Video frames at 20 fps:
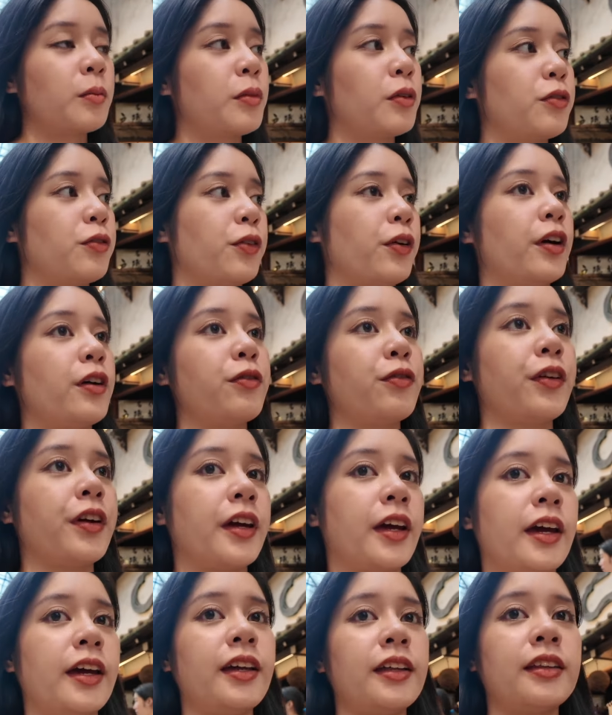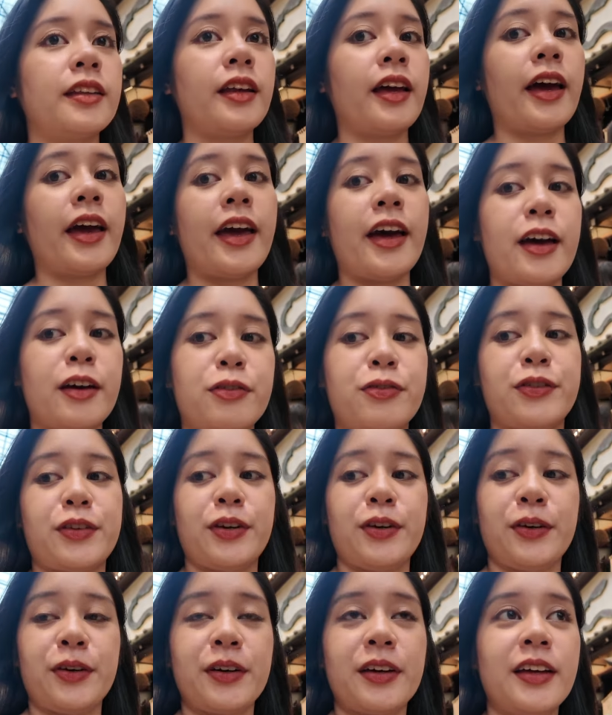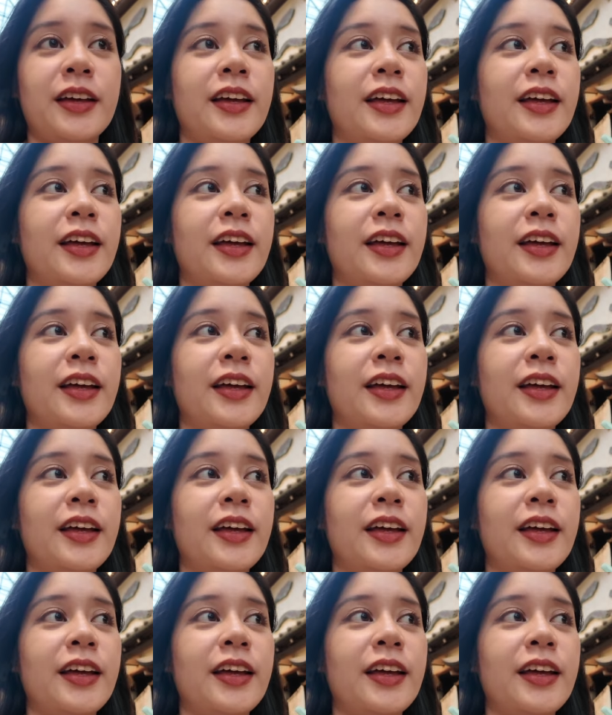Before I forget, I have to